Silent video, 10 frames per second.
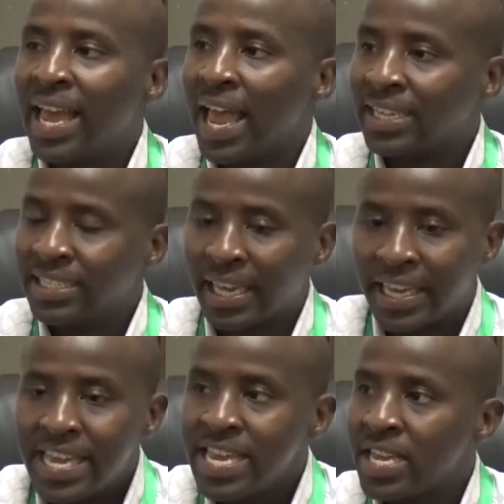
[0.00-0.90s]
as the
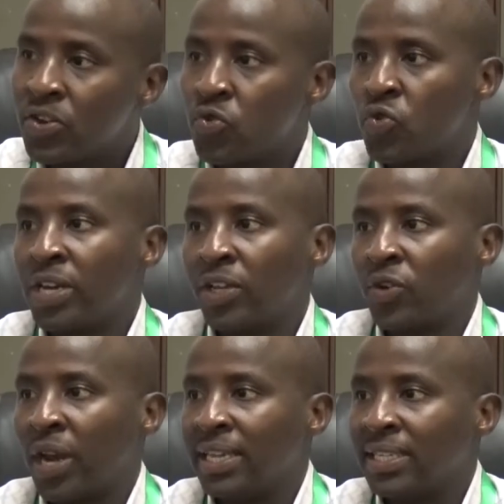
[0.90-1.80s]
key to
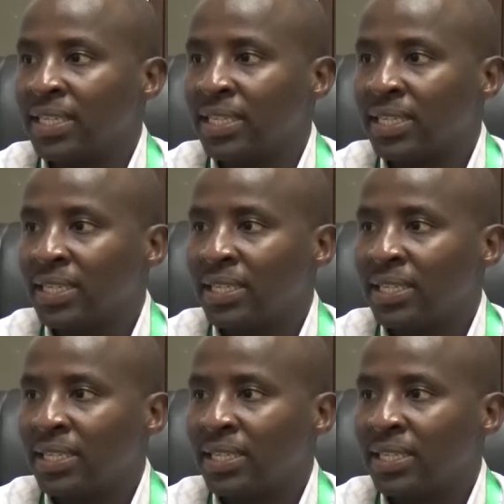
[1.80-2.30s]
industrialization.